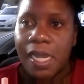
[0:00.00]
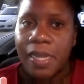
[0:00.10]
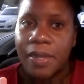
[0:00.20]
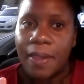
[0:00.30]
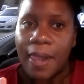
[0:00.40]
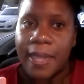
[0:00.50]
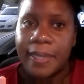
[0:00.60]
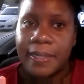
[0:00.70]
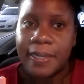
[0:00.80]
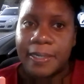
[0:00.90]
you know,
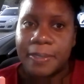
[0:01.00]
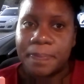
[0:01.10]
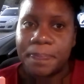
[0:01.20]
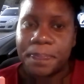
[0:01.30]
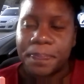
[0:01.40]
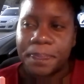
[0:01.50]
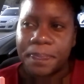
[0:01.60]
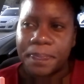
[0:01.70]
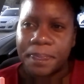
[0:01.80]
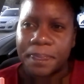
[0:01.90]
and
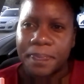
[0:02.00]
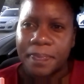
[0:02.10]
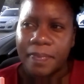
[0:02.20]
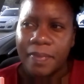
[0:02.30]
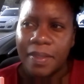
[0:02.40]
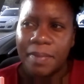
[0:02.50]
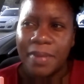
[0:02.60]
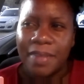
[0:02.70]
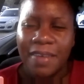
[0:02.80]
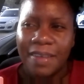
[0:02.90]
I
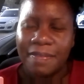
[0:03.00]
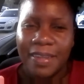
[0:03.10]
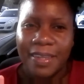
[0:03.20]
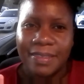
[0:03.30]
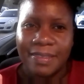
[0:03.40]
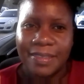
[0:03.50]
never have that.